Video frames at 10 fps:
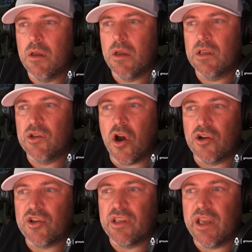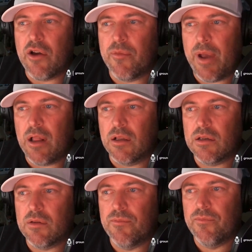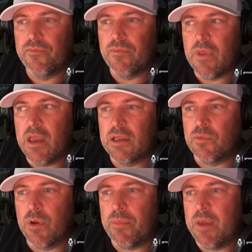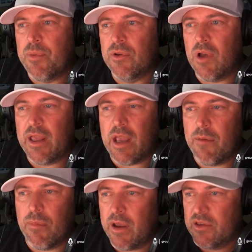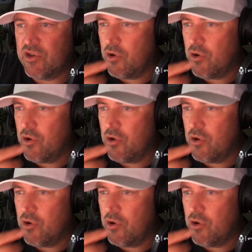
It's consciously out of balance. It's what people do. Like as you know,